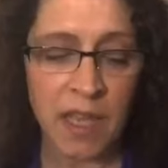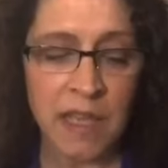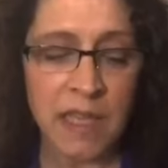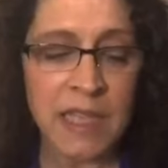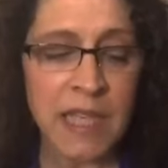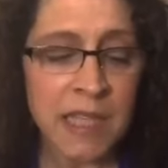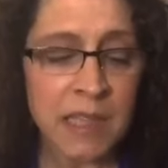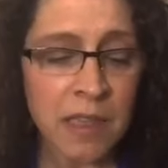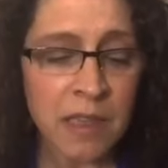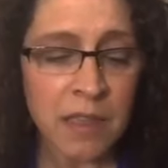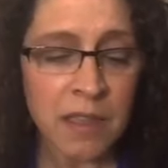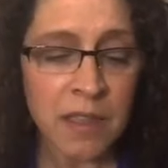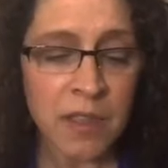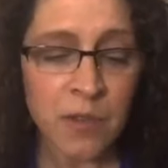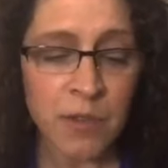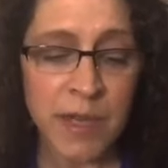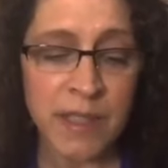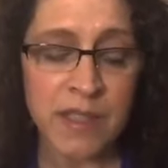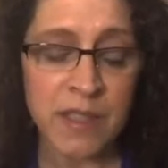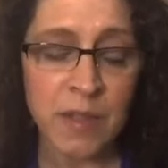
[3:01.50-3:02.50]
little
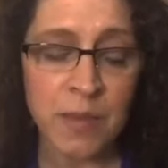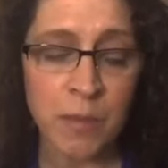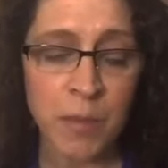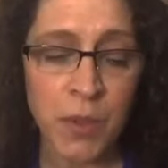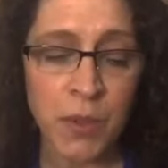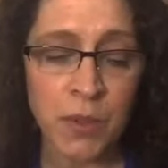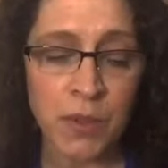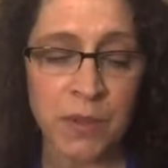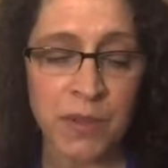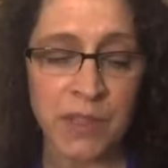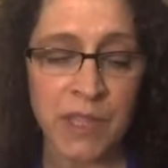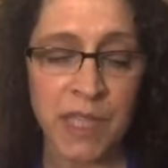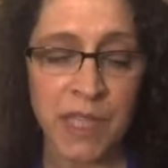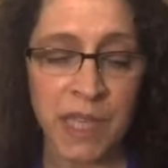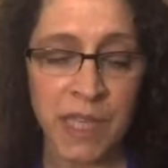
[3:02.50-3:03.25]
crescent moons in